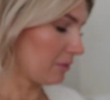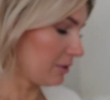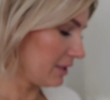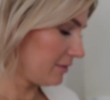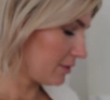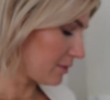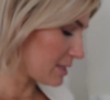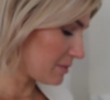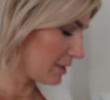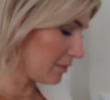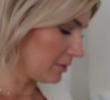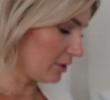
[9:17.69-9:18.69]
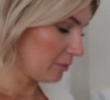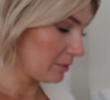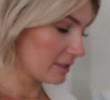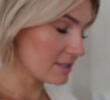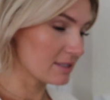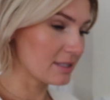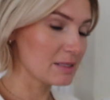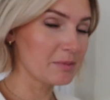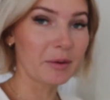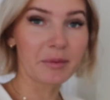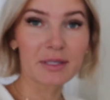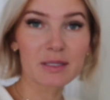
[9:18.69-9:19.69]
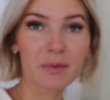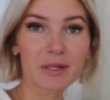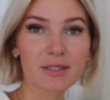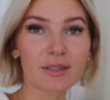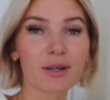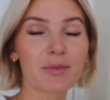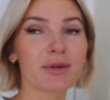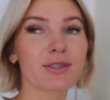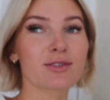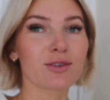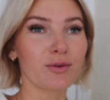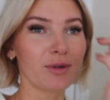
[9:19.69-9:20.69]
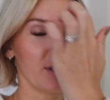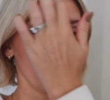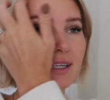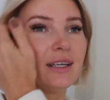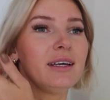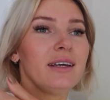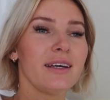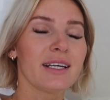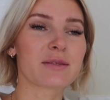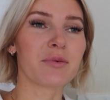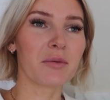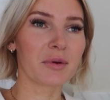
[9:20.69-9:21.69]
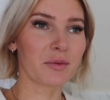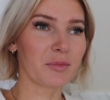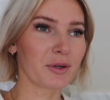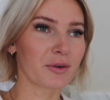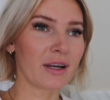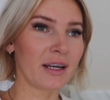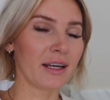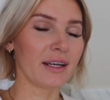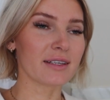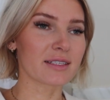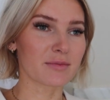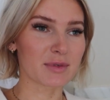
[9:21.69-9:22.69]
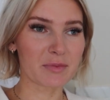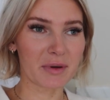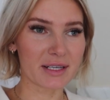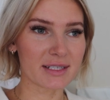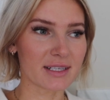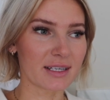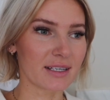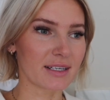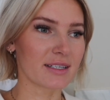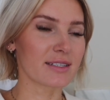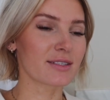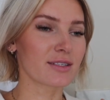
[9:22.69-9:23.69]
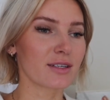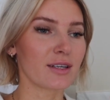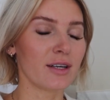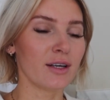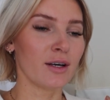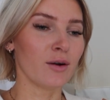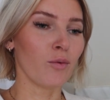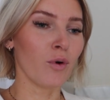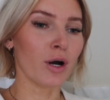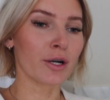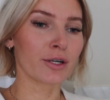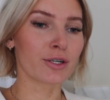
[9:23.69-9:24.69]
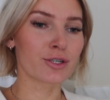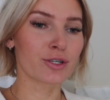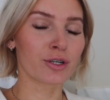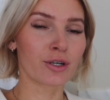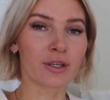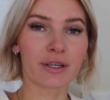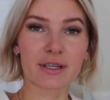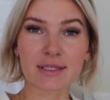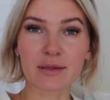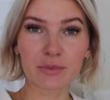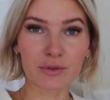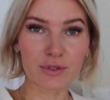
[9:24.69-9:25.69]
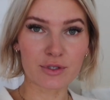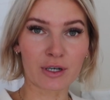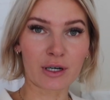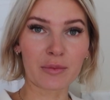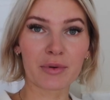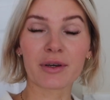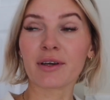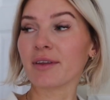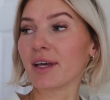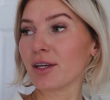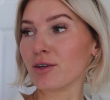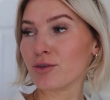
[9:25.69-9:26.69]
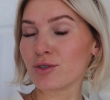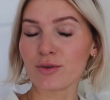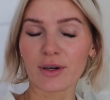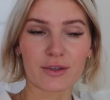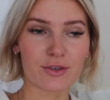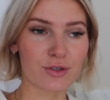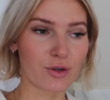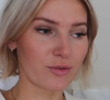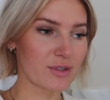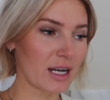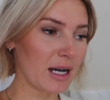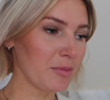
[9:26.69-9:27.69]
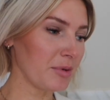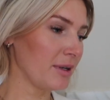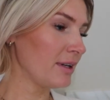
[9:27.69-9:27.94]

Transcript: I will leave the recipe down below because this pumpkin spice syrup is so good. It's pumpkin puree, some spices, water, sugar, like a simple syrup that you do on the stovetop.